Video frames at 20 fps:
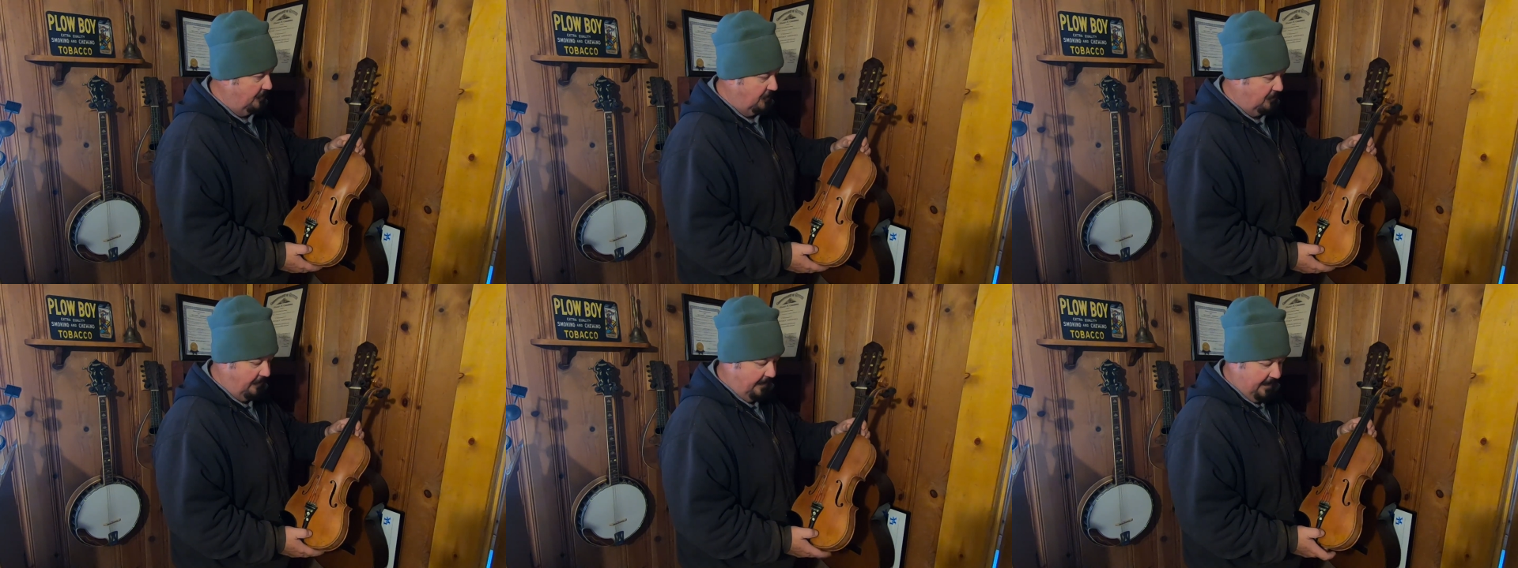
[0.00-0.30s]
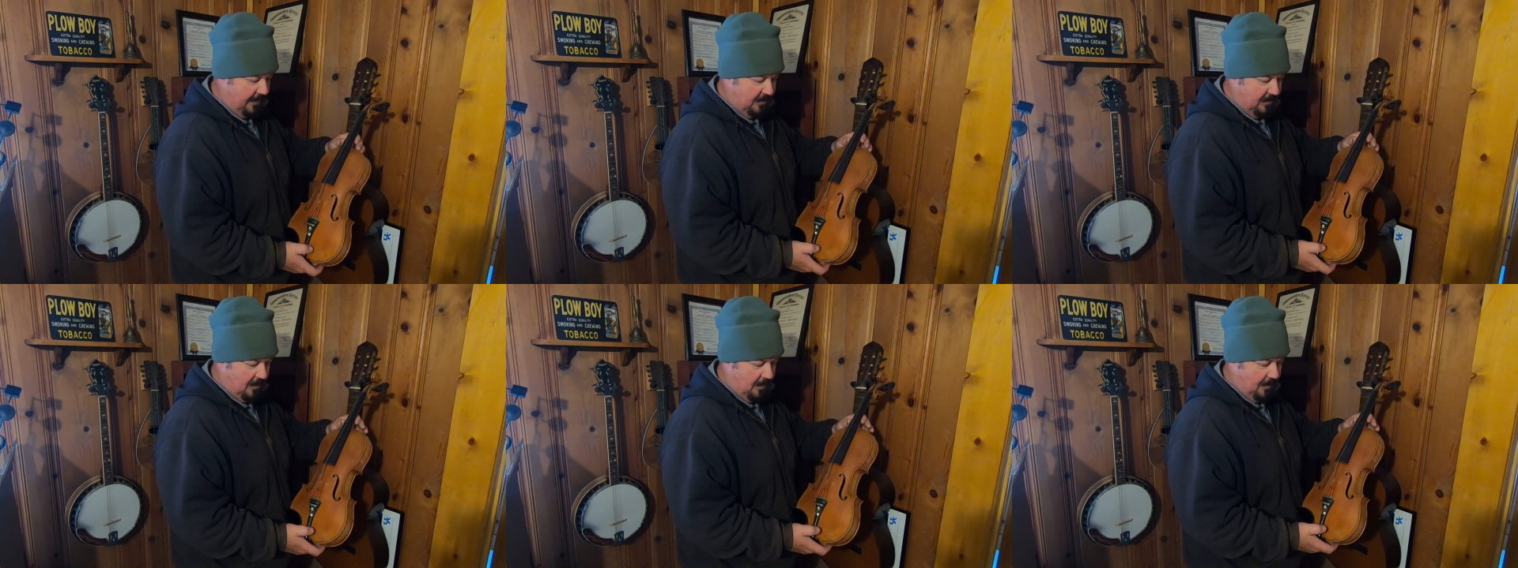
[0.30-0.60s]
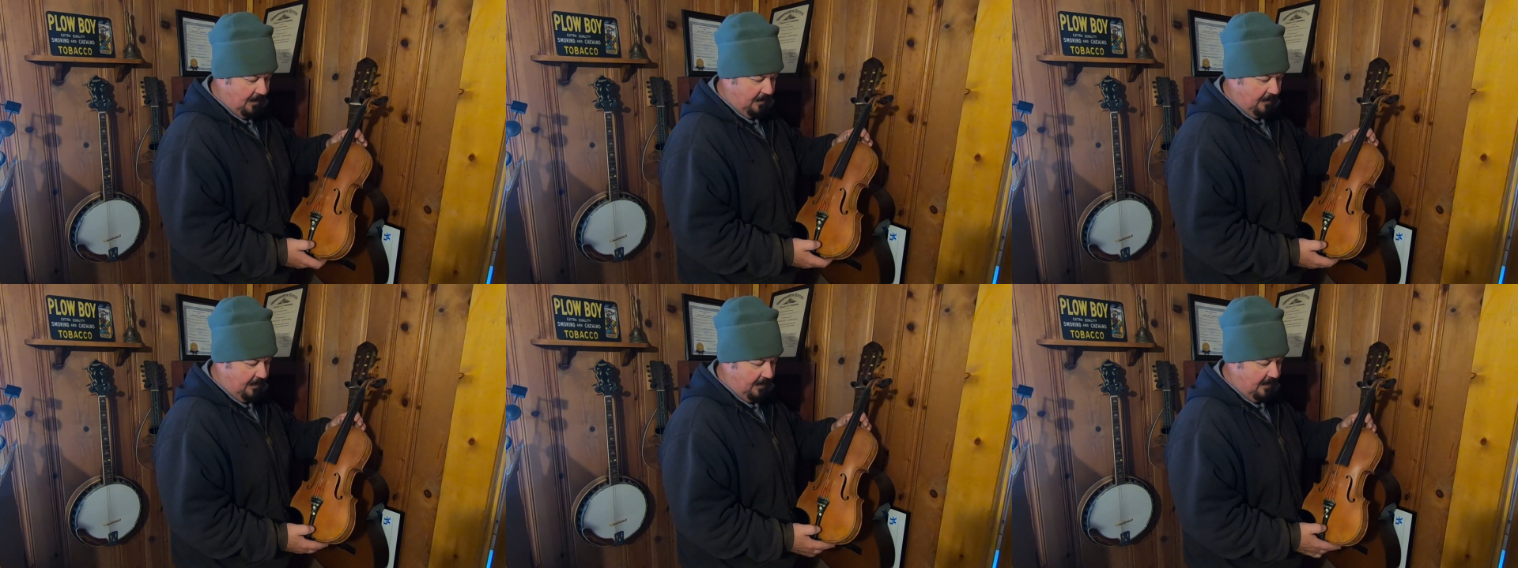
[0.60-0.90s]
strings
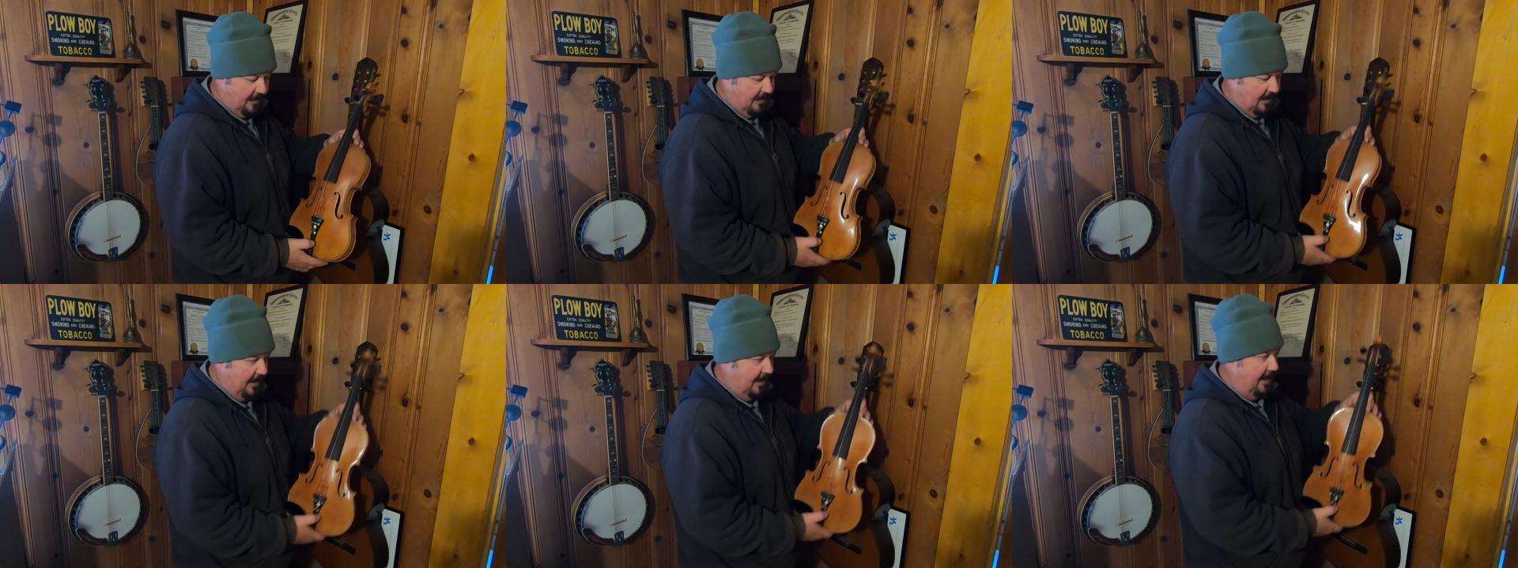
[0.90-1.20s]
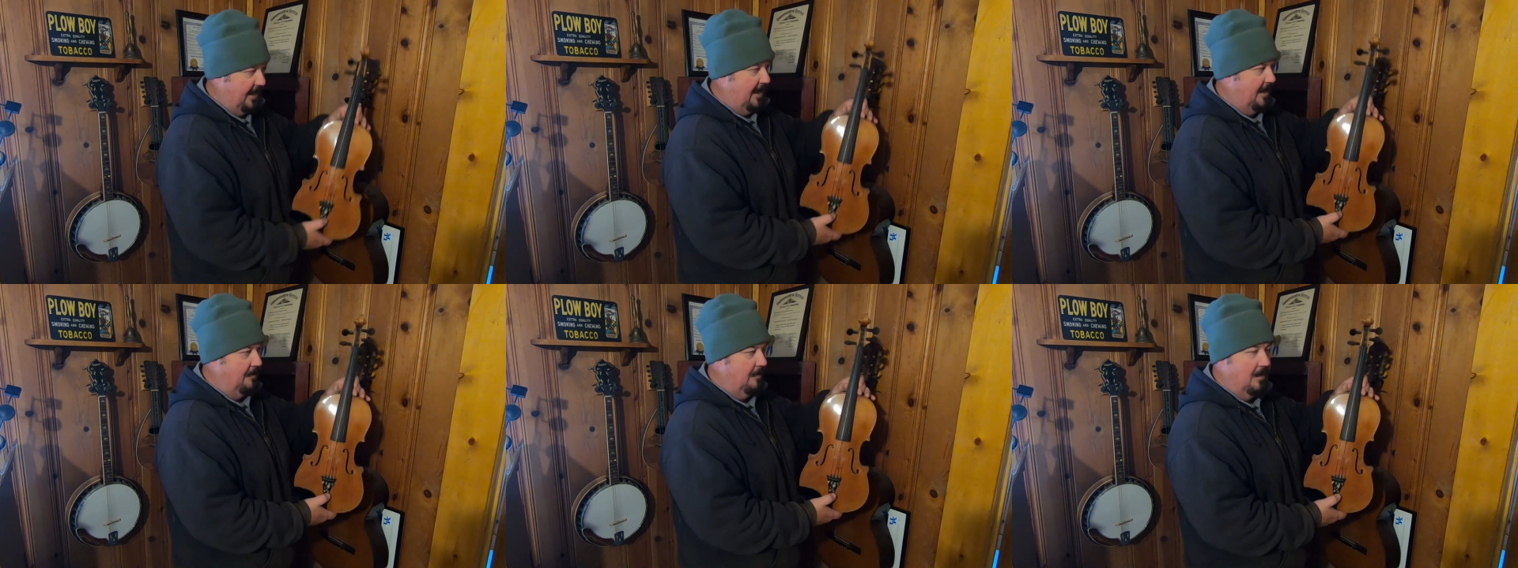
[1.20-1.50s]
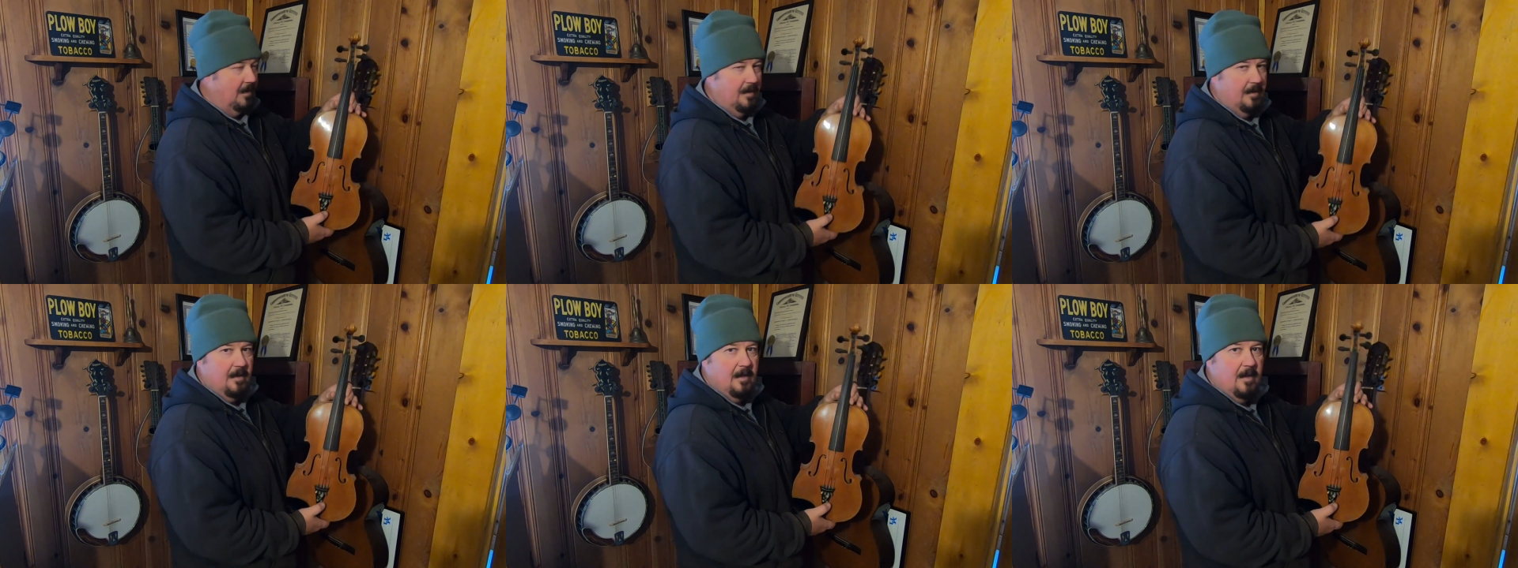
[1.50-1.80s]
on it and things like that.
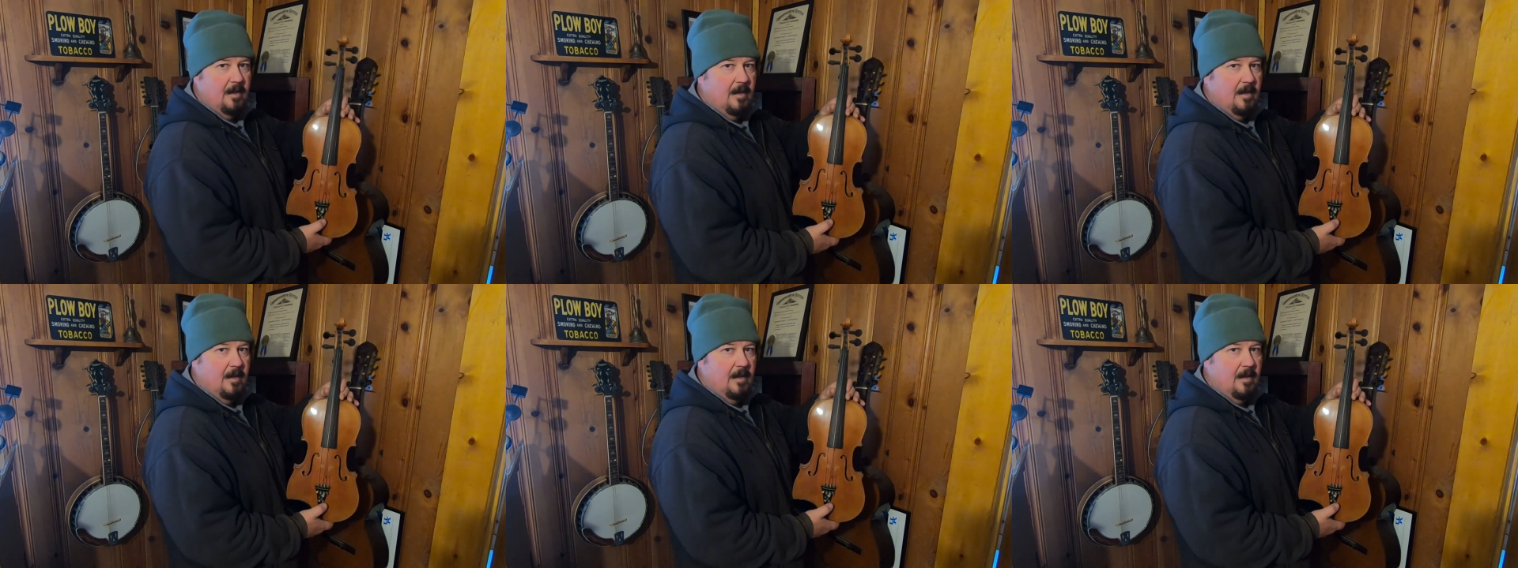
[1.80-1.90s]
But